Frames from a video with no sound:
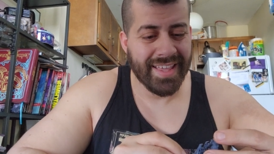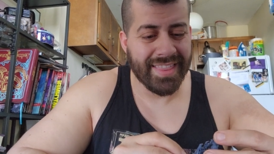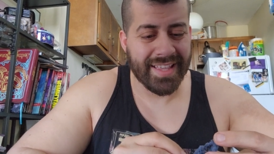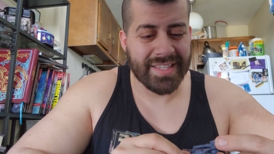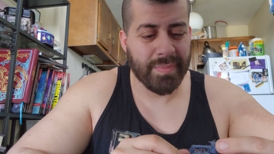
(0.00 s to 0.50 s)

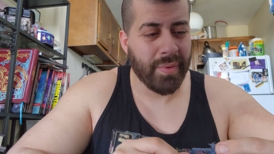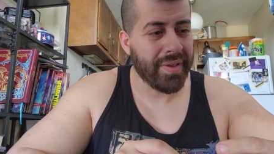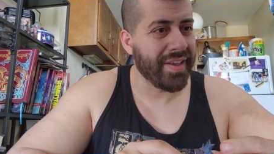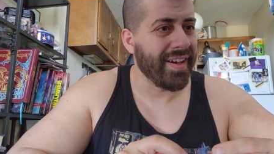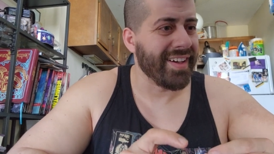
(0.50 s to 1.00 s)
that's the
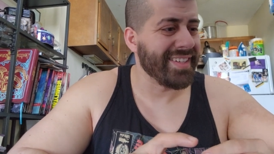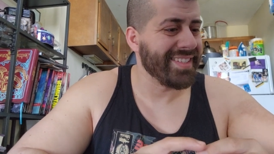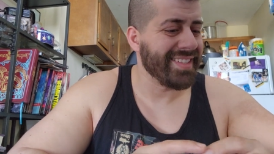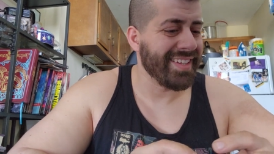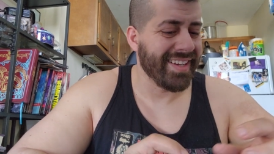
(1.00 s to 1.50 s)
point
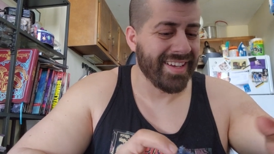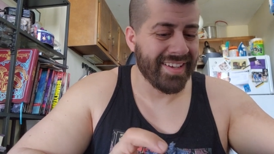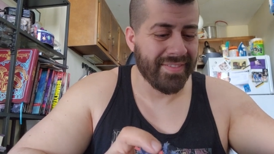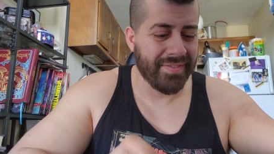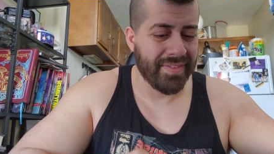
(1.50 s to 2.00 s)
cost
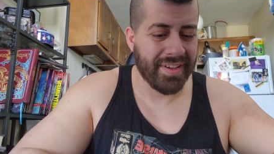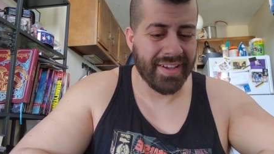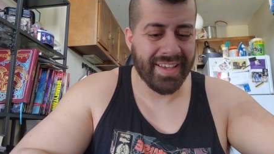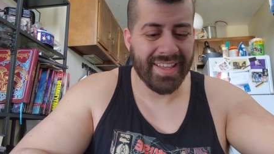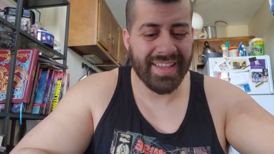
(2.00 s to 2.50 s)
of, uh,